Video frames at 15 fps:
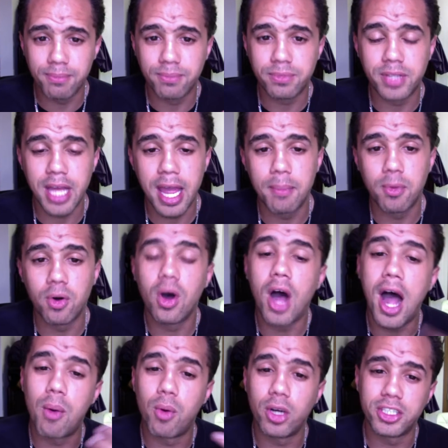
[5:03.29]
table,
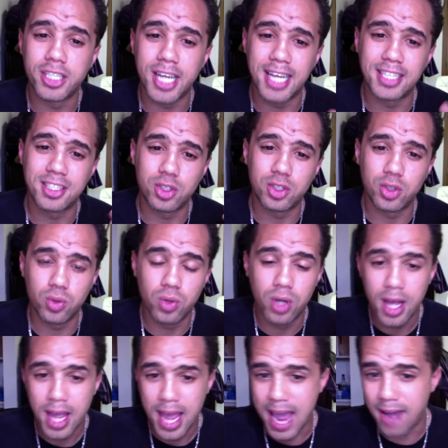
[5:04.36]
I want you guys to
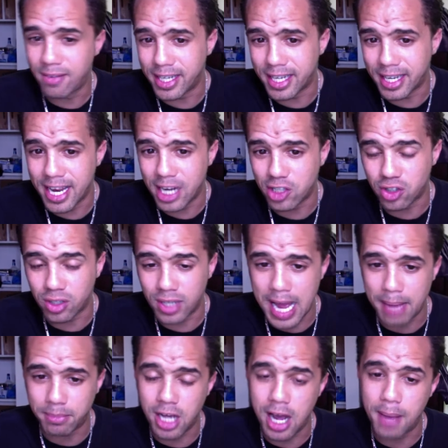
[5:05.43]
have like an extra
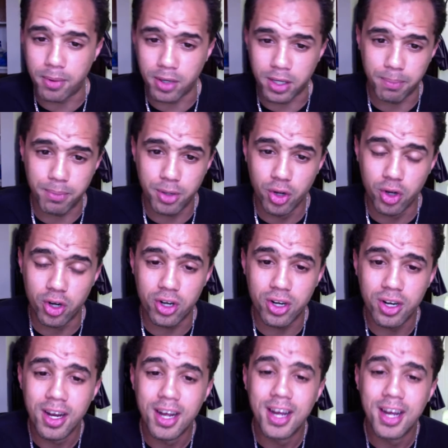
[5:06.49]
laptop or computer.